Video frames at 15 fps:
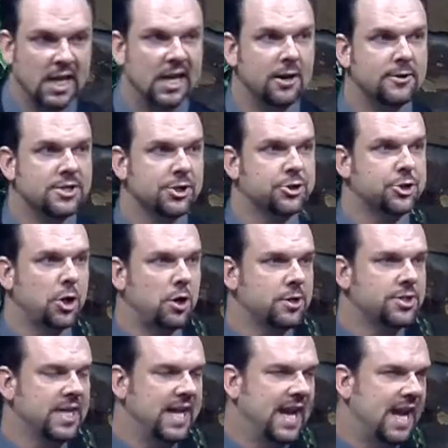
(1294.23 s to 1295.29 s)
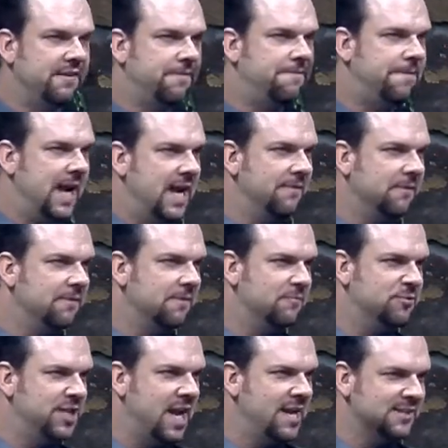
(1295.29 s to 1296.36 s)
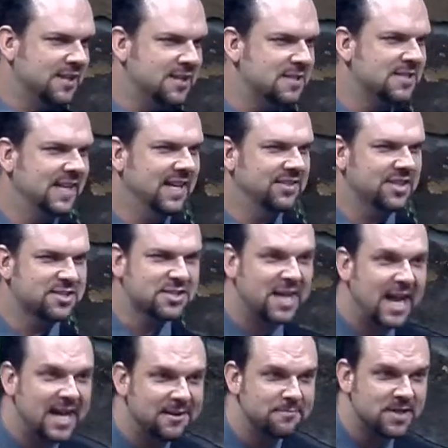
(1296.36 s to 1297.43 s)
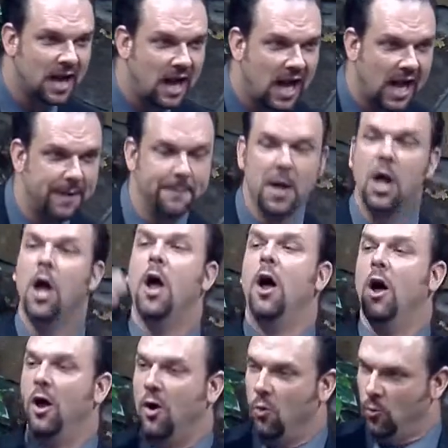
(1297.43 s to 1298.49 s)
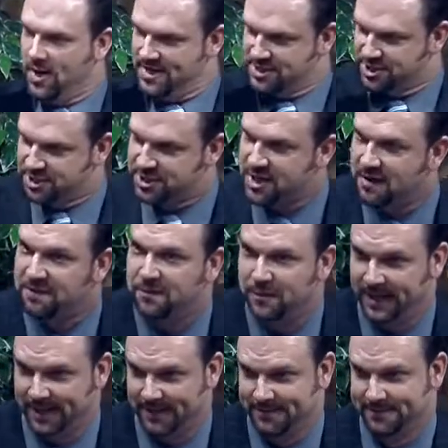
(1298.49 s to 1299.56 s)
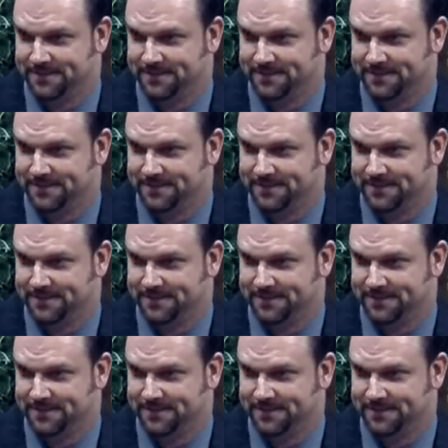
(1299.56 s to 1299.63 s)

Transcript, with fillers: Here is a church that had favor from Jesus and at the same time was suffering.